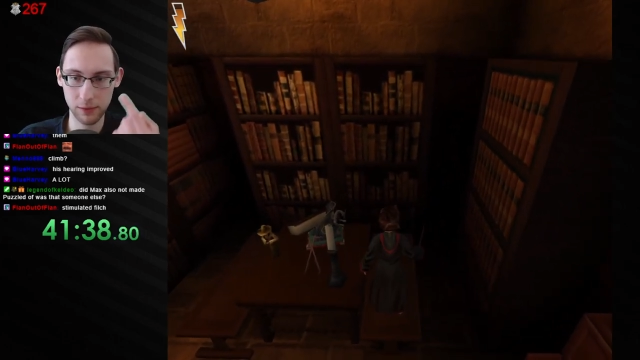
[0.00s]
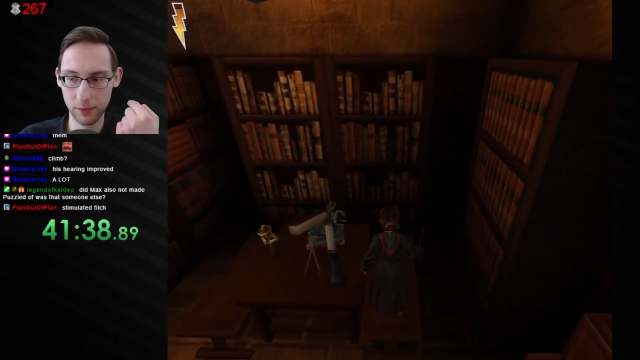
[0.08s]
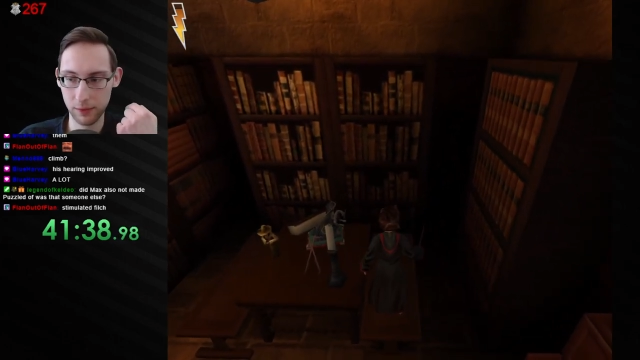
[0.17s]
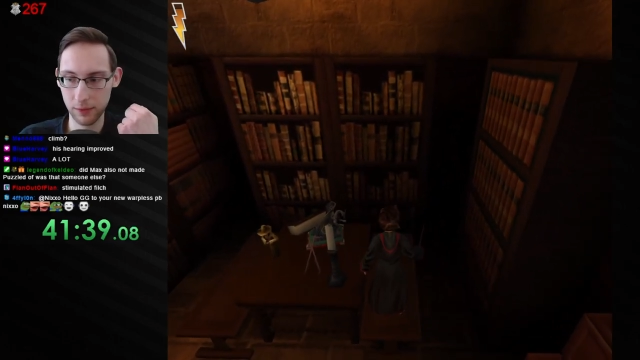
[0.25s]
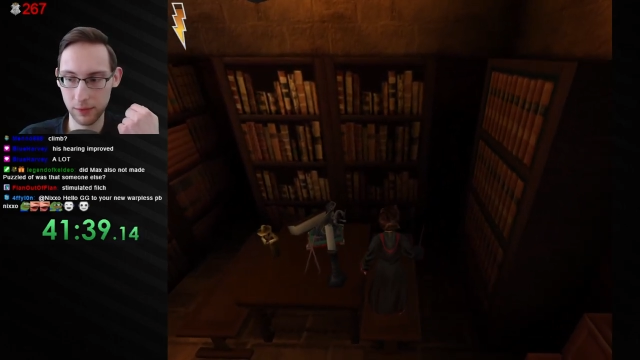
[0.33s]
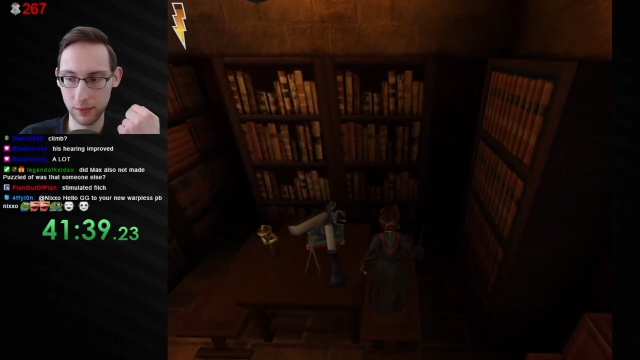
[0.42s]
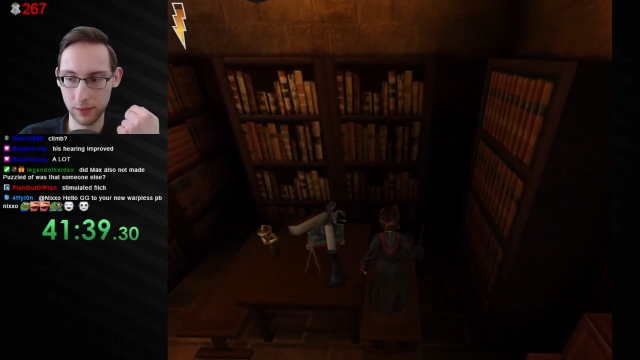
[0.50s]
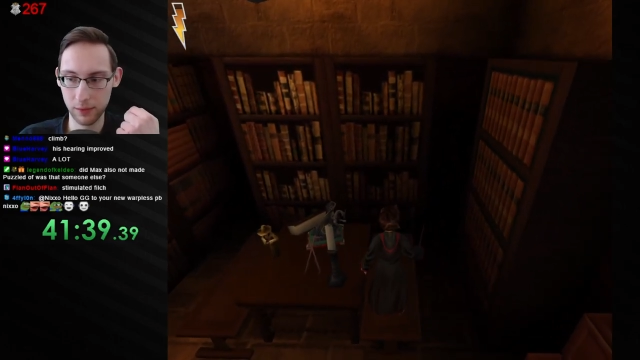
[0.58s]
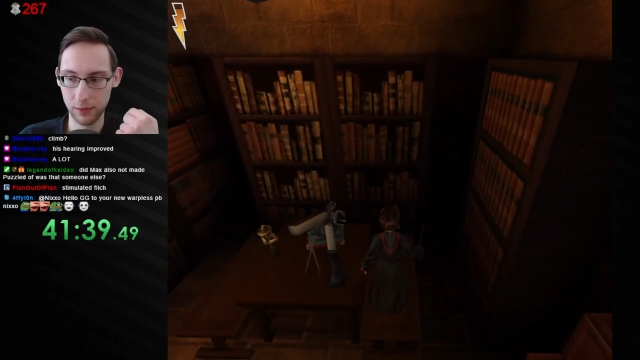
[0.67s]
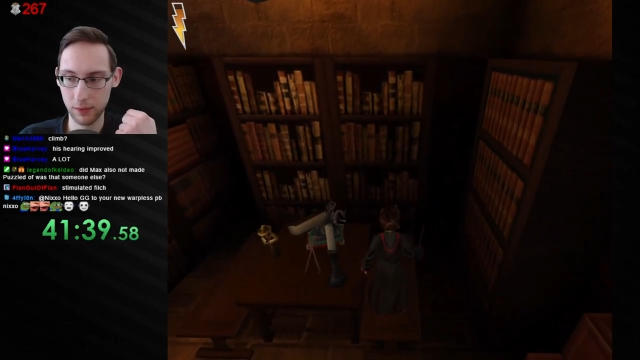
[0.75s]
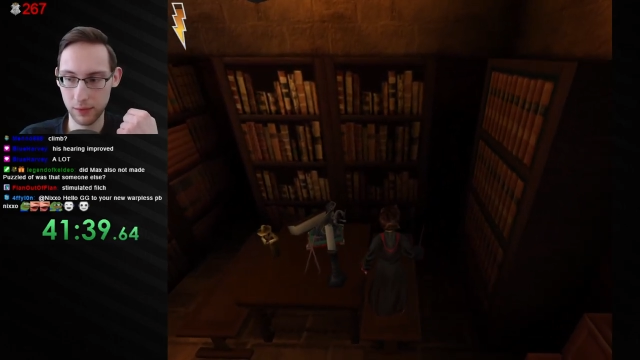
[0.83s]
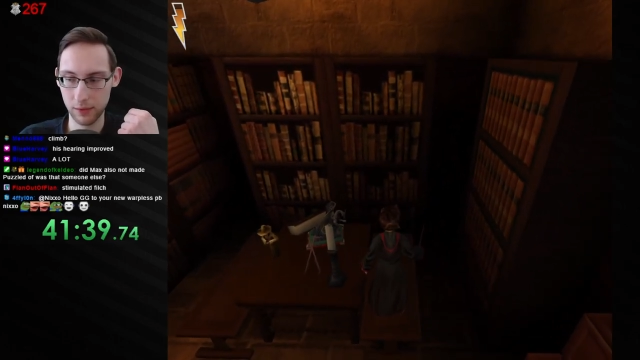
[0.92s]

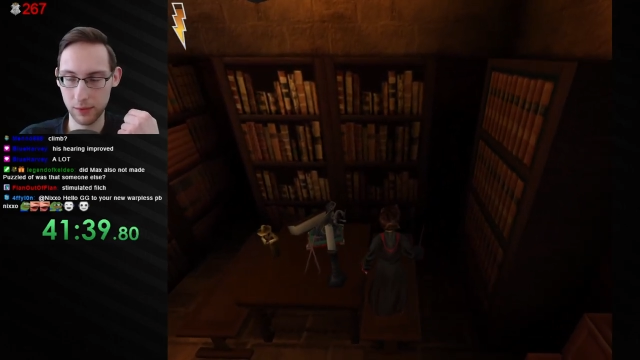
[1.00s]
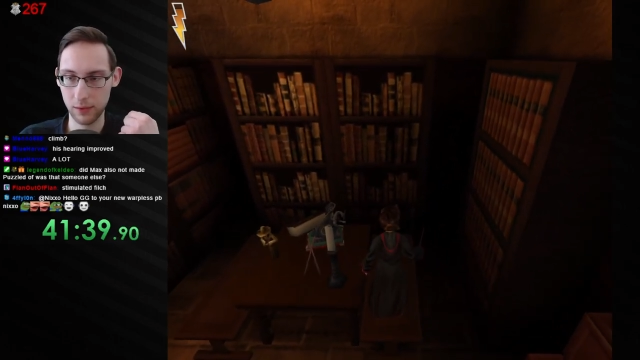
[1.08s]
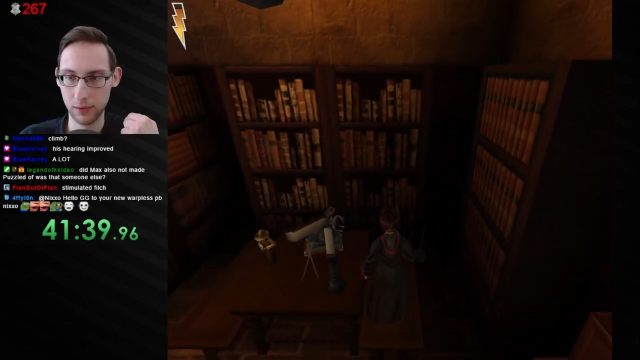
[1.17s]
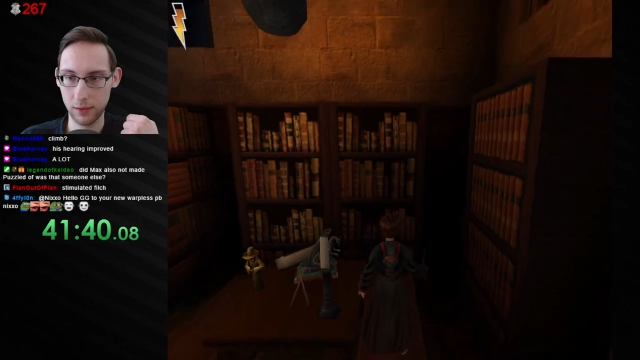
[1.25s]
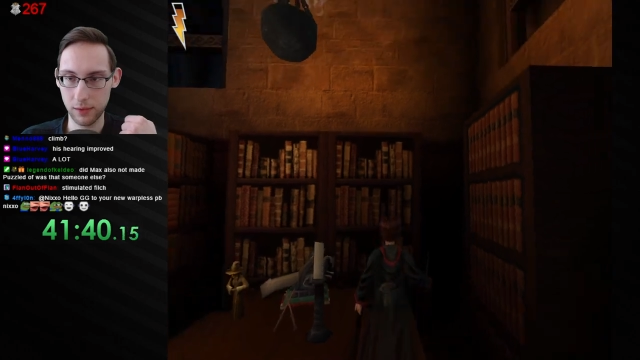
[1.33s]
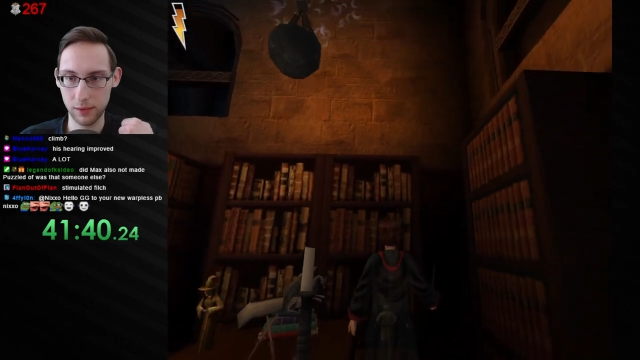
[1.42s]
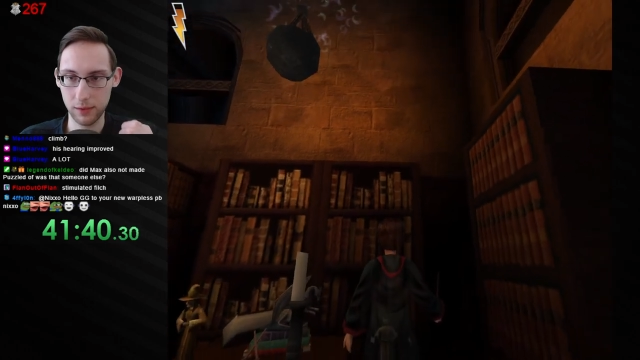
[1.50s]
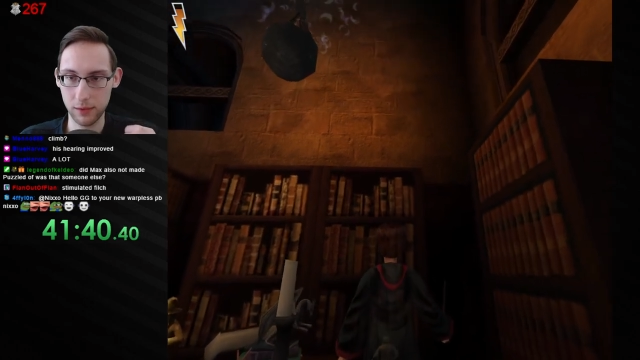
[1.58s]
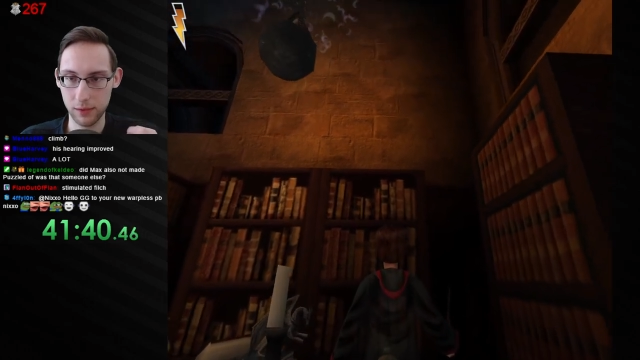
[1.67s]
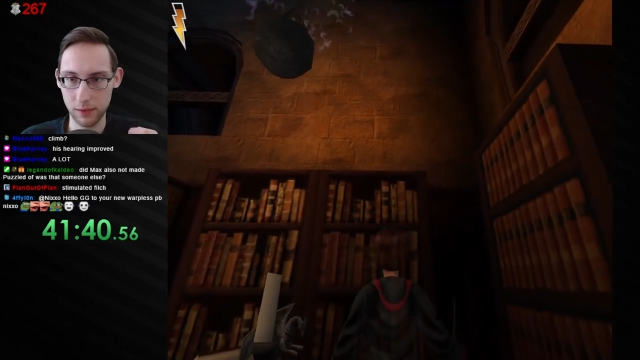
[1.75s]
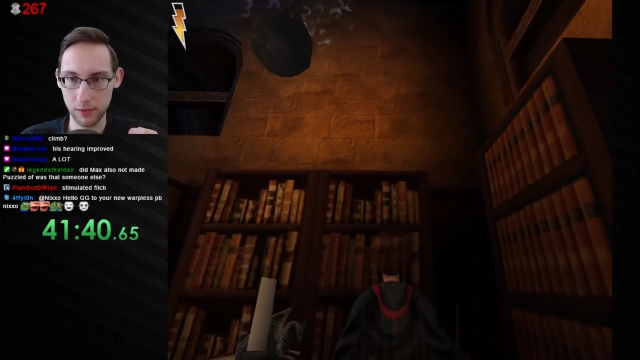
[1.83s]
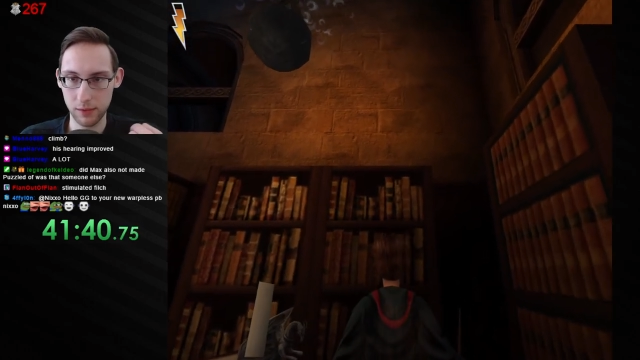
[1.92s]

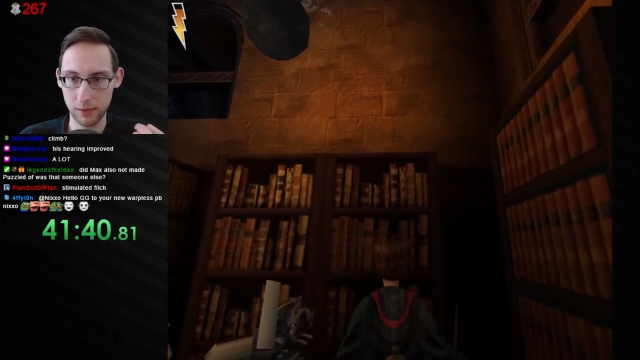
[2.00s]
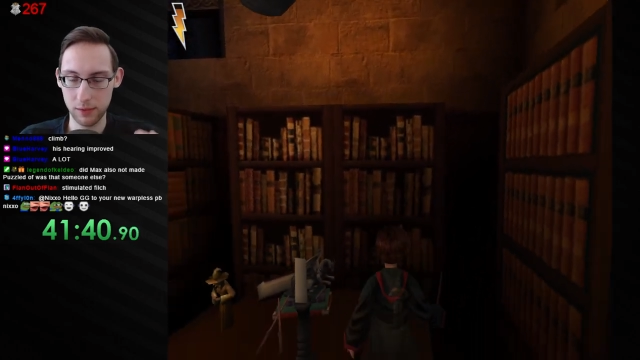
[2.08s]
(no one is talking)